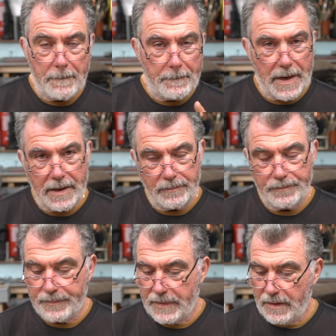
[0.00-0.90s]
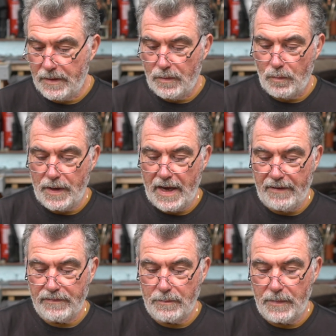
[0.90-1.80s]
But we
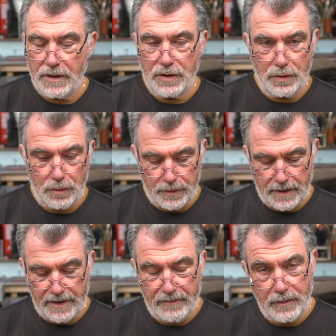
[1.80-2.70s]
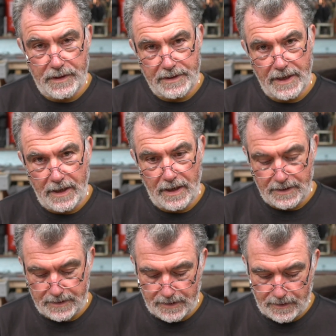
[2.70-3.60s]
have to make sure that if we tell
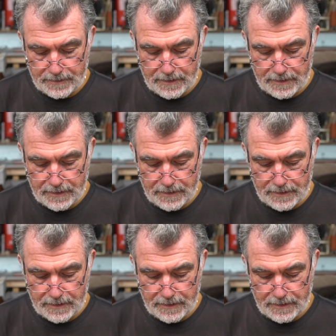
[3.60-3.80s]
ourselves